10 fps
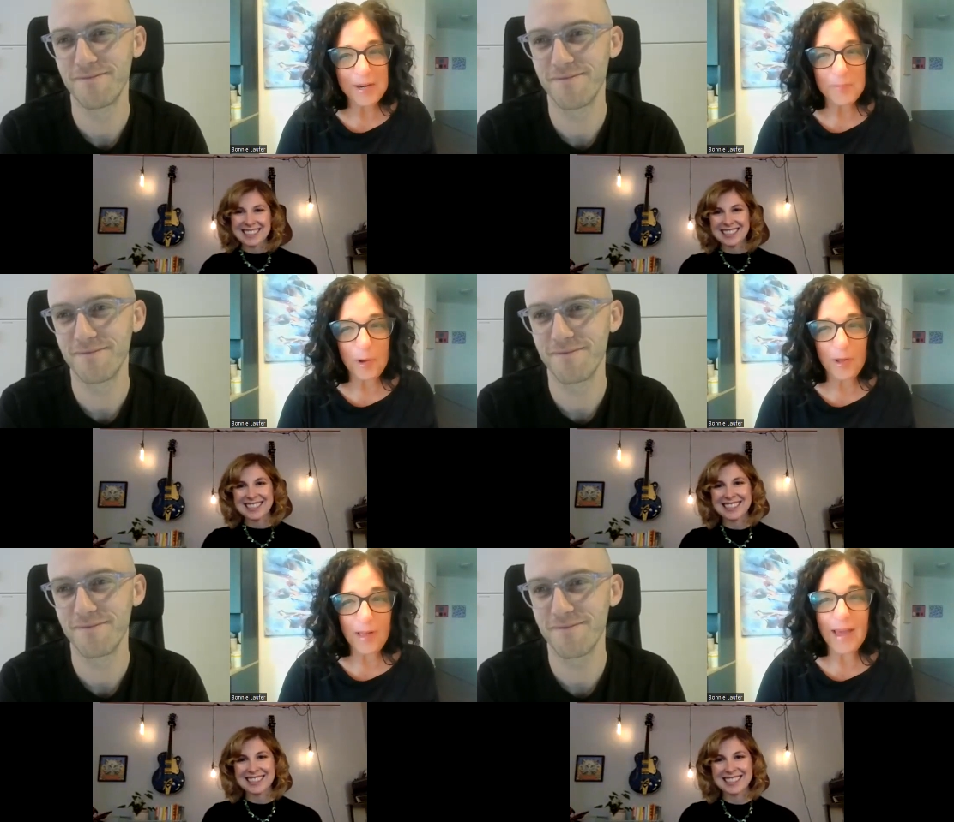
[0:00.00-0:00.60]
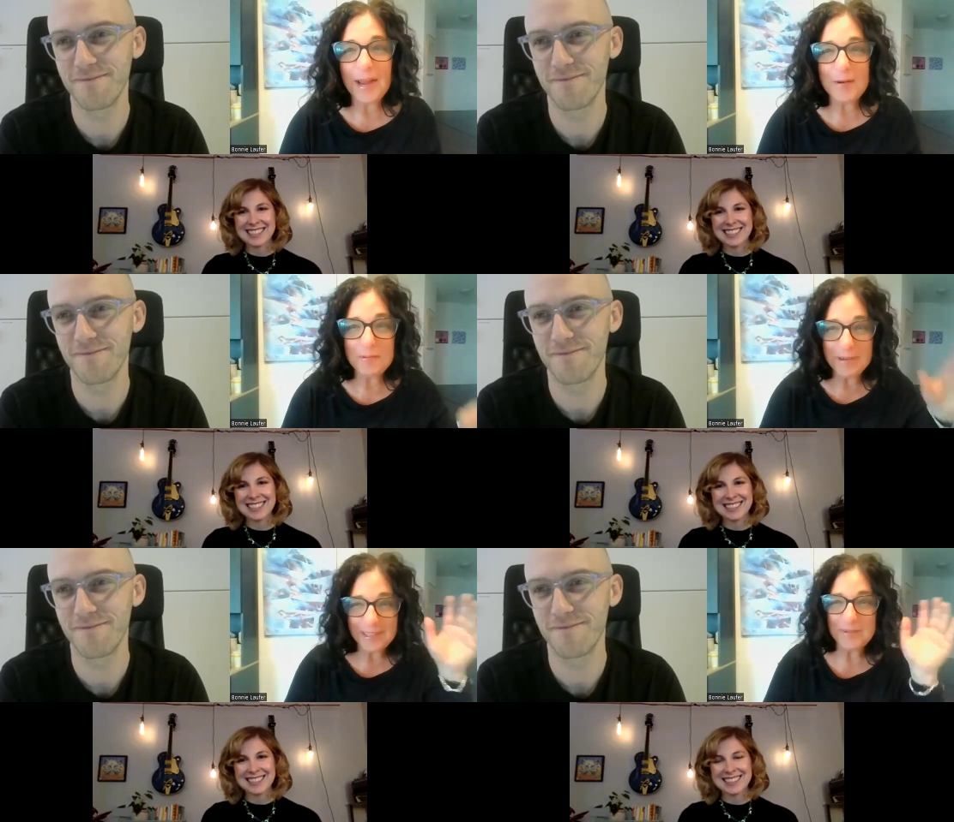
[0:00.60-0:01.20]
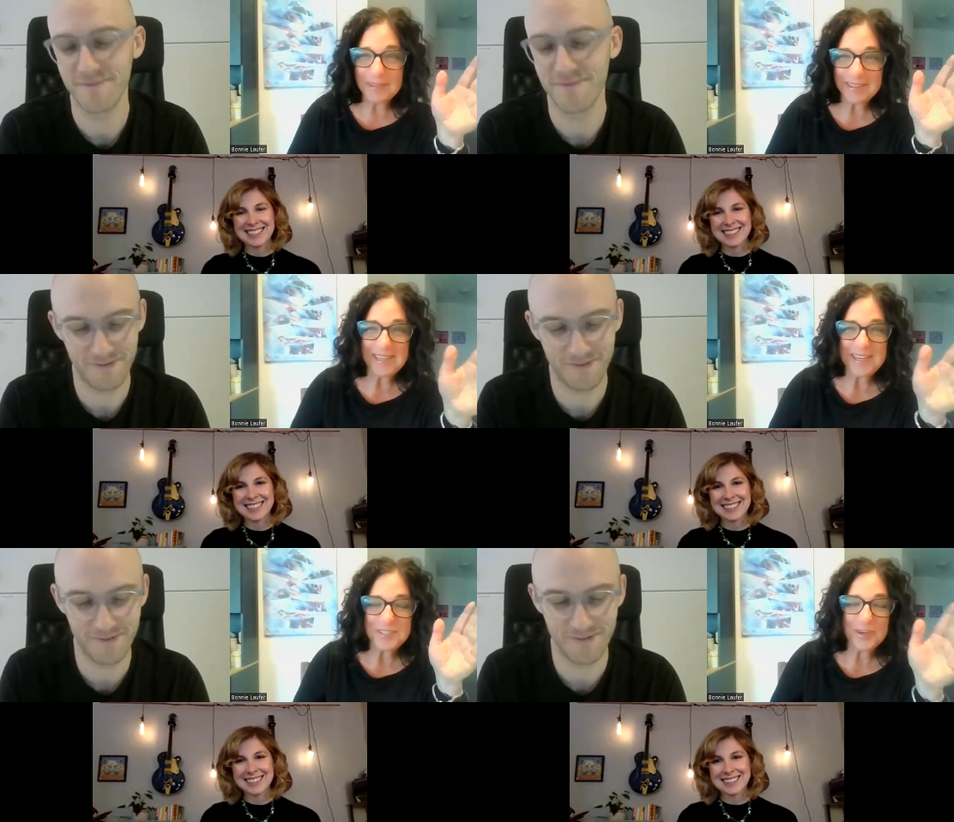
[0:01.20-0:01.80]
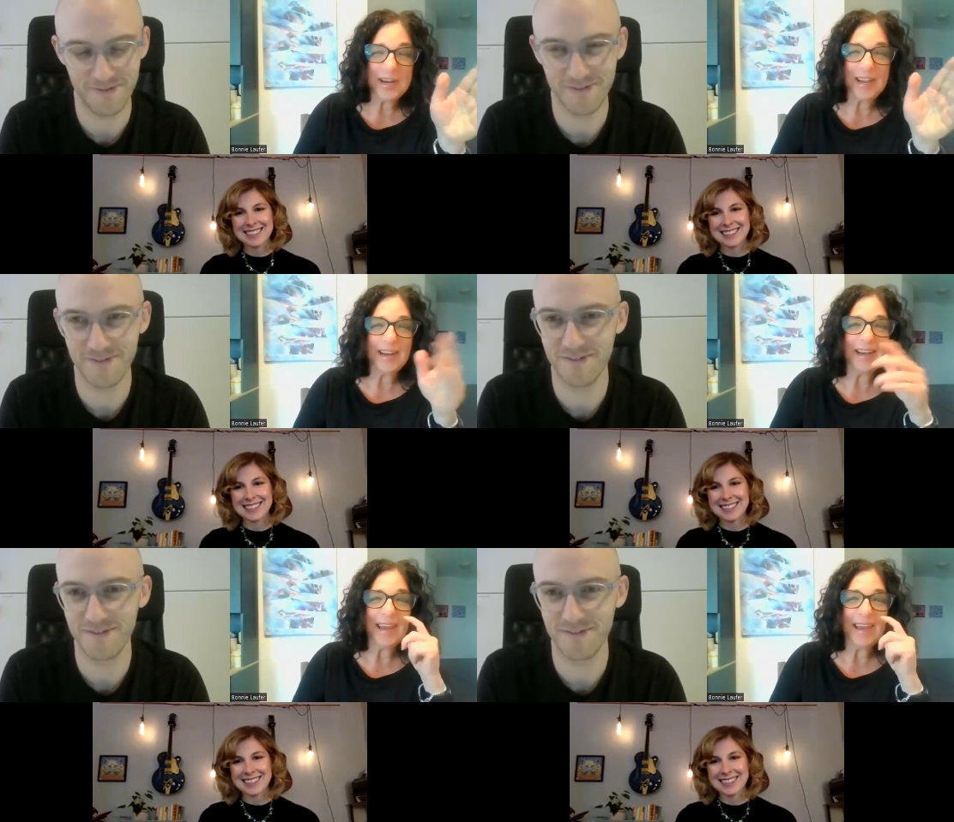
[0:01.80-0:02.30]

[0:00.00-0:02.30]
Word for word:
Speaker 1: Wonderful. And I really, really enjoyed it.